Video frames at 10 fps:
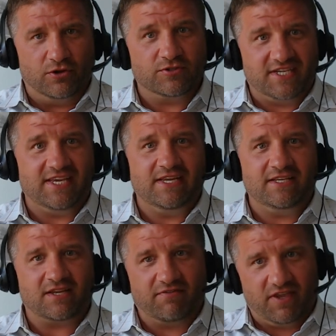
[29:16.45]
those
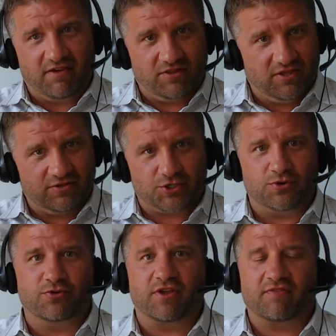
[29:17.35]
T's, I've given the
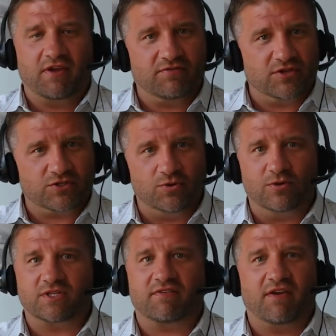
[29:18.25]
truth, I've given the
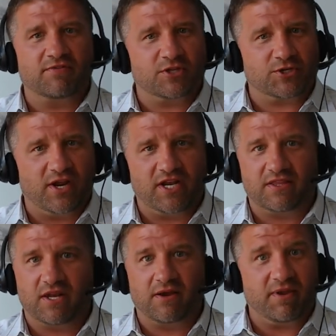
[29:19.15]
tools, I've given the
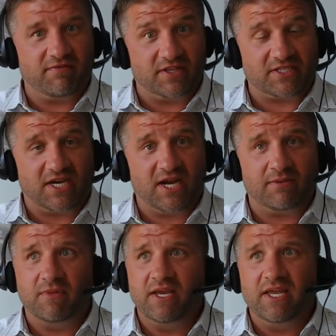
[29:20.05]
training, then I'm given the
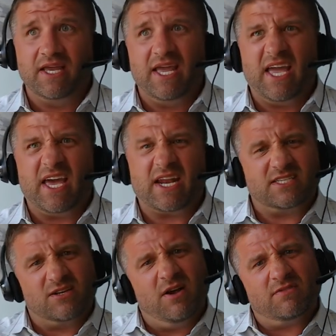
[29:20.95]
time, and I
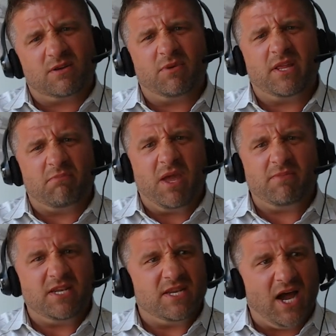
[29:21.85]
still have somebody that
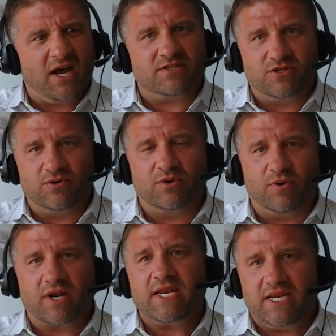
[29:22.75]
maybe not doing
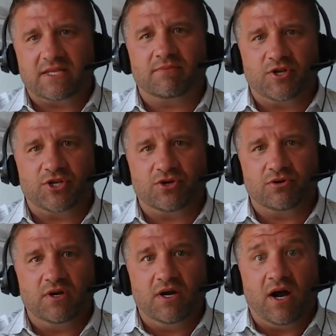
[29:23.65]
what I need them to do,